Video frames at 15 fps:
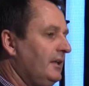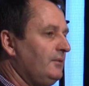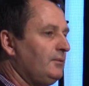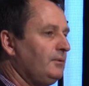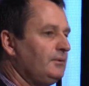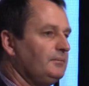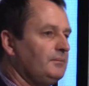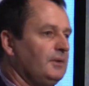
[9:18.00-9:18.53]
that
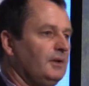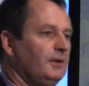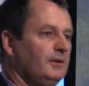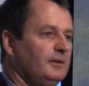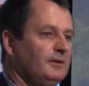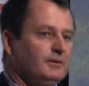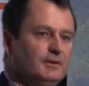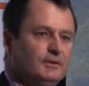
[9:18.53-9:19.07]

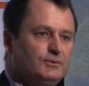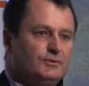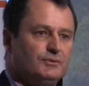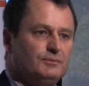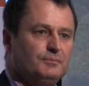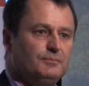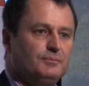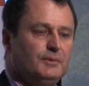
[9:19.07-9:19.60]
is
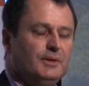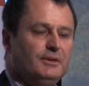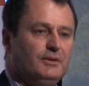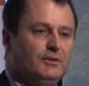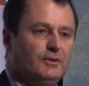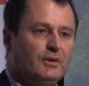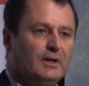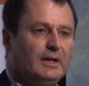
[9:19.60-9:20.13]
whether
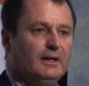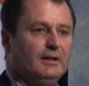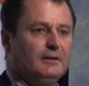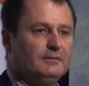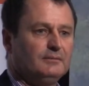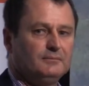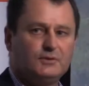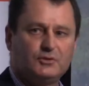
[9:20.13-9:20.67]
you're a
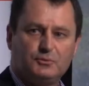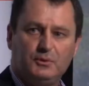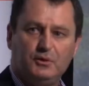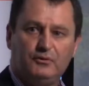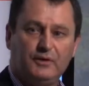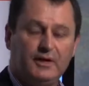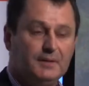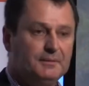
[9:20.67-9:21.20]

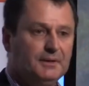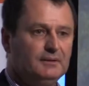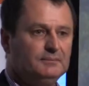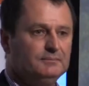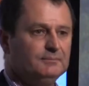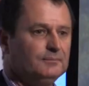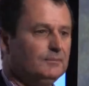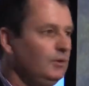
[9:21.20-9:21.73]
small farmer
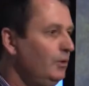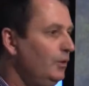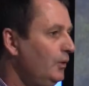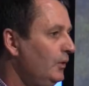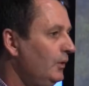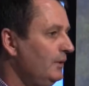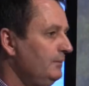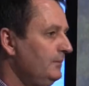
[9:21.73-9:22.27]

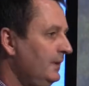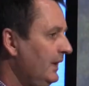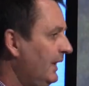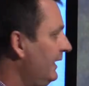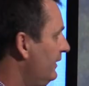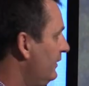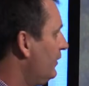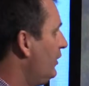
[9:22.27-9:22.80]
or
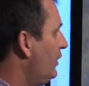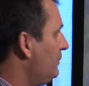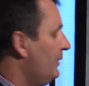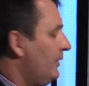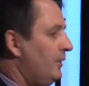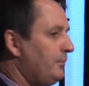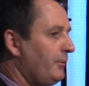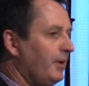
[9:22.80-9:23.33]
a
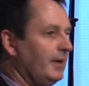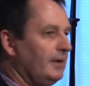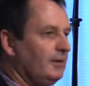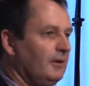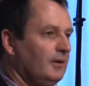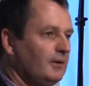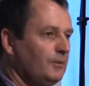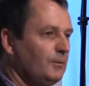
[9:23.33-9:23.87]
global operator
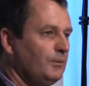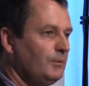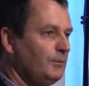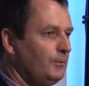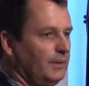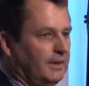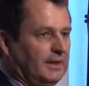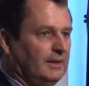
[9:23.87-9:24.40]
like
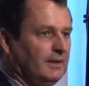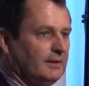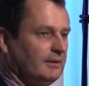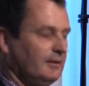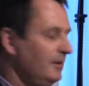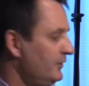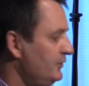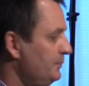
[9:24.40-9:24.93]
we,
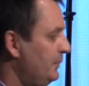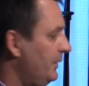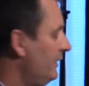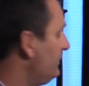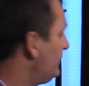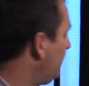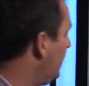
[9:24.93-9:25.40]
I suppose,